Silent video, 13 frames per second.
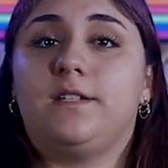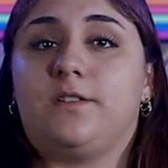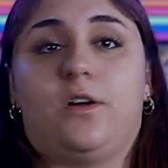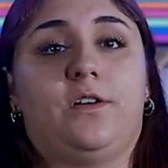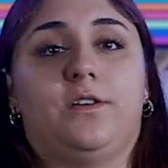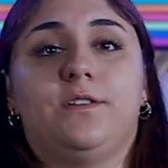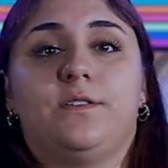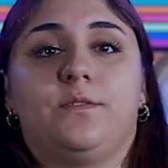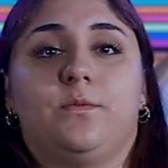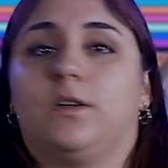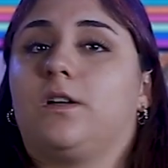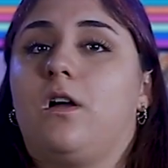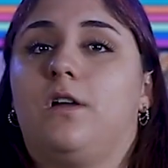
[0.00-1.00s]
starters,
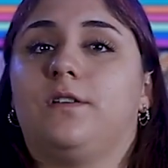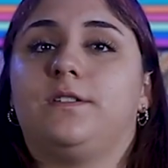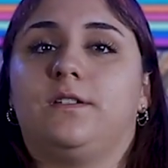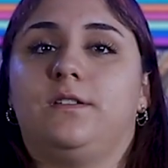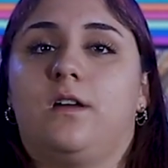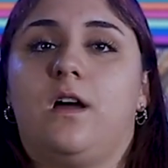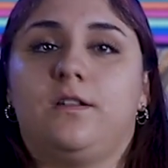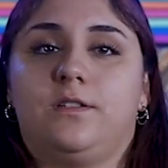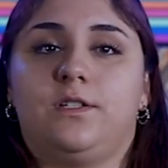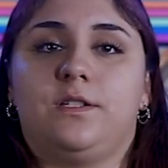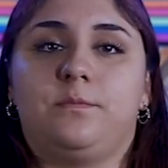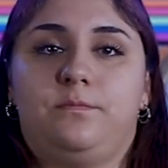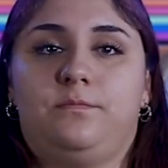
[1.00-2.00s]
we're called to not
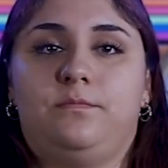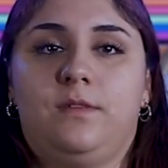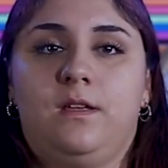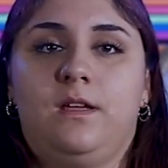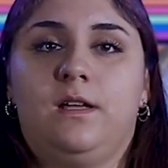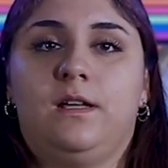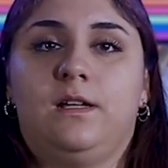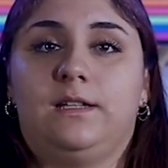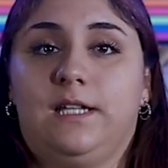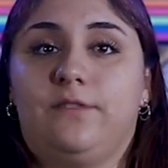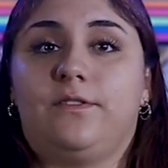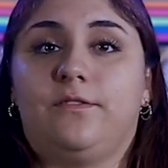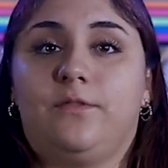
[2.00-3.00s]
just
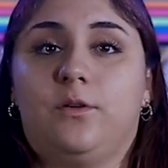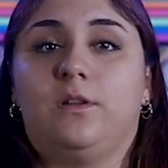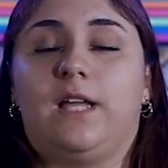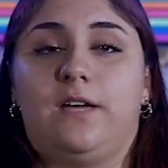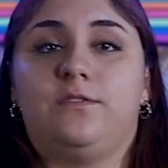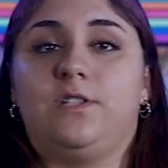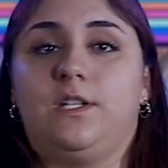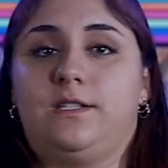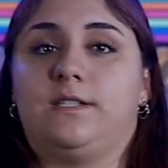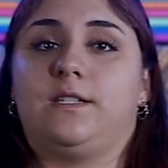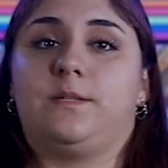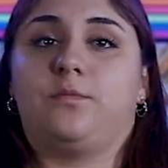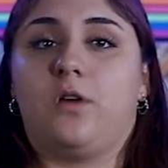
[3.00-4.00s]
live the full life
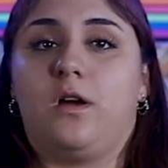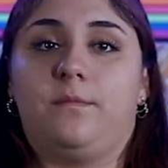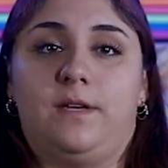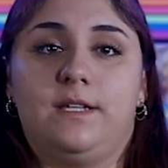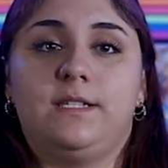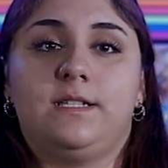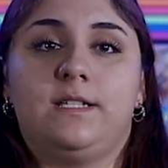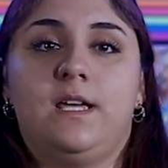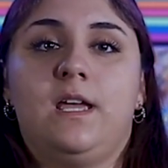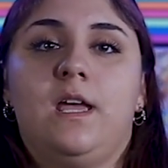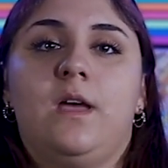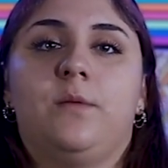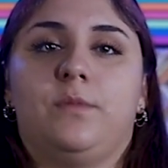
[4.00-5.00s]
Jesus has promised,
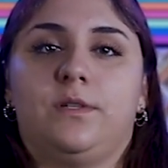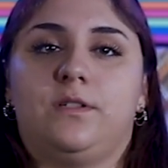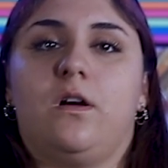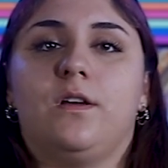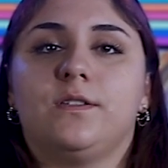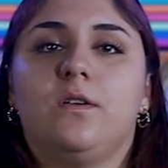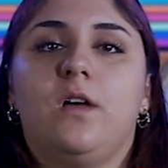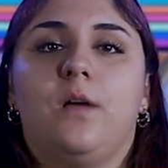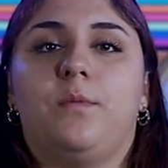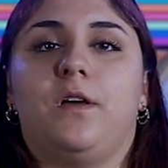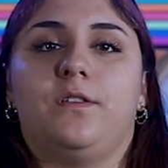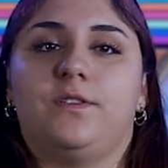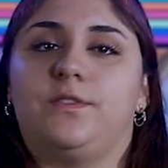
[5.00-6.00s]
but to also help
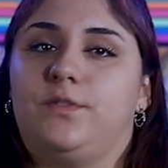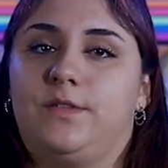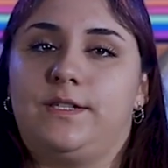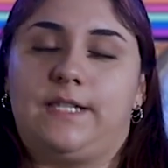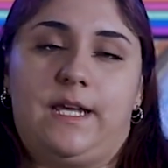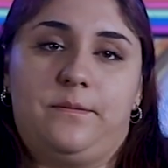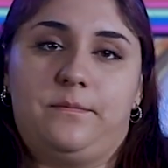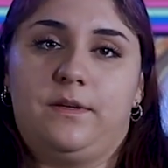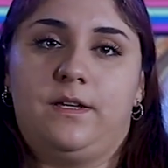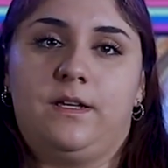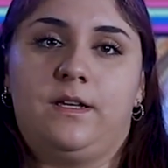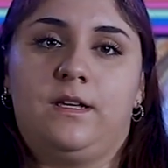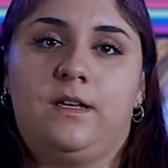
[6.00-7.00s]
others do the same.
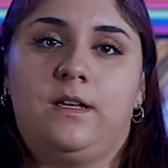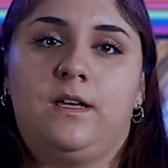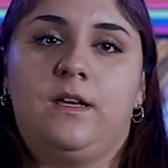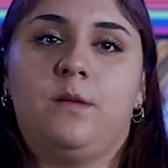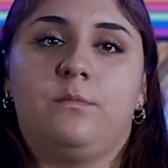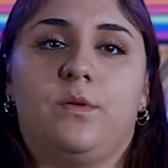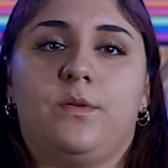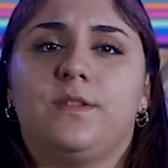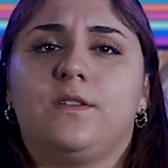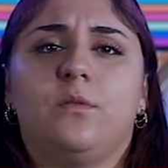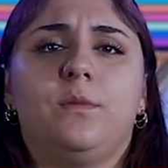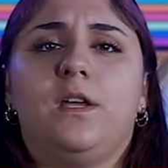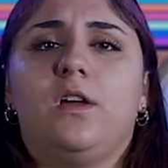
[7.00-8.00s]
But with
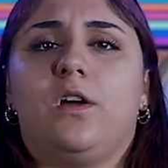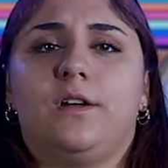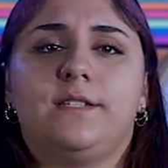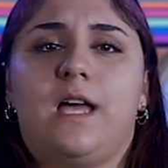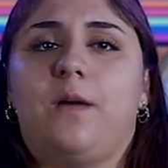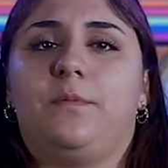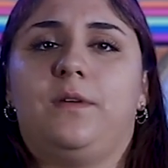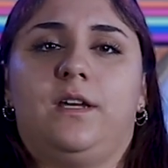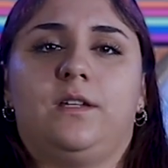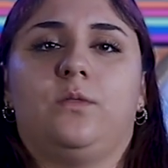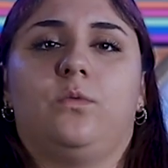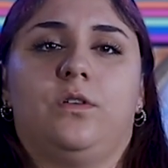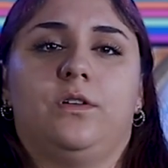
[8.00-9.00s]
so many hurts happening
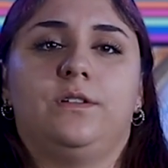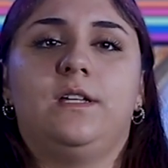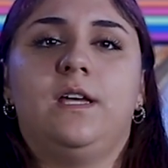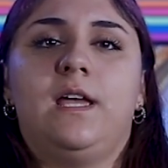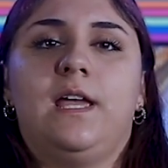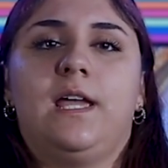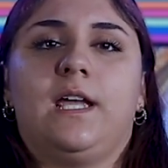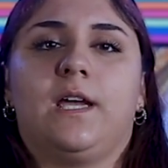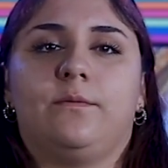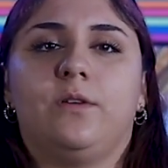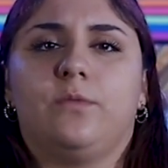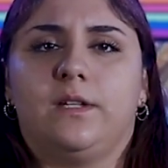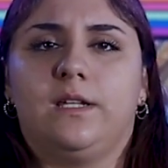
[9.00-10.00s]
in the world, can
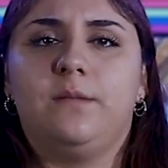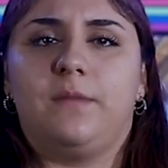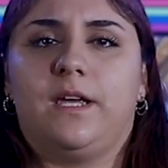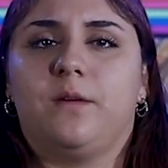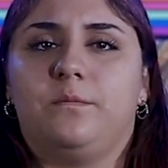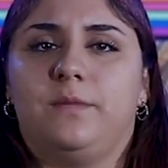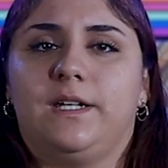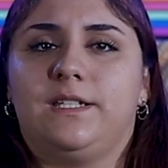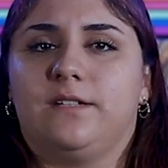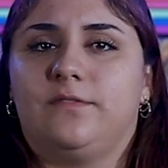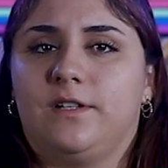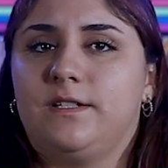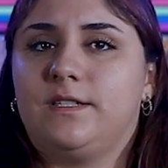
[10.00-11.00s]
we really make a big
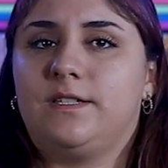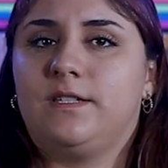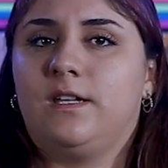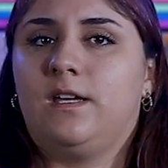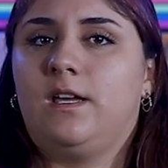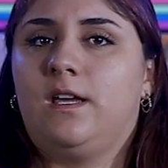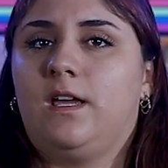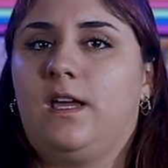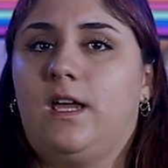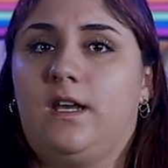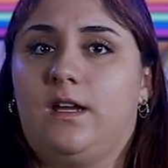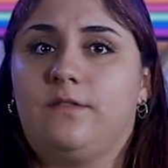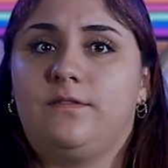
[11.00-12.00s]
difference
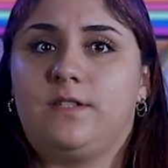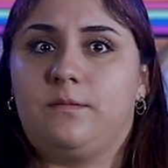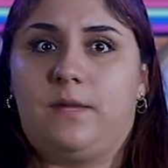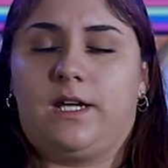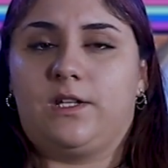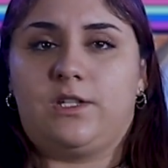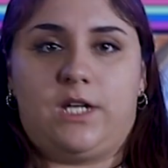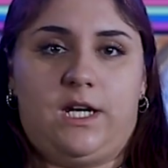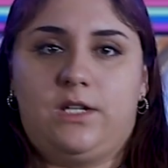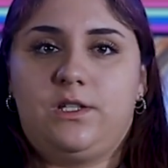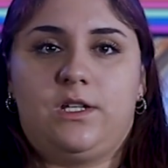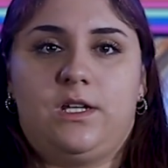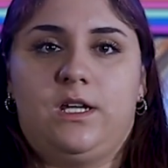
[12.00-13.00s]
enough to make a
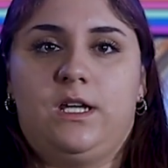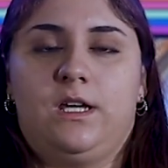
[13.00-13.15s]
change?